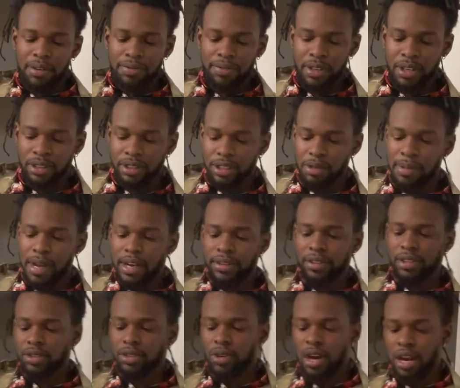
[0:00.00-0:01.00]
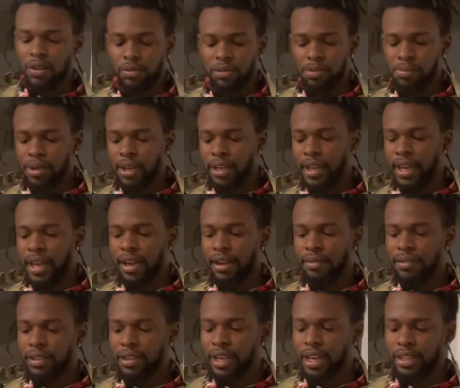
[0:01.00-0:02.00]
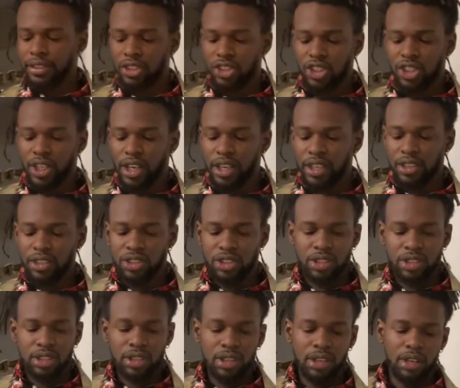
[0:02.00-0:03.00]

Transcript: feelings about this rifle being heavy has changed.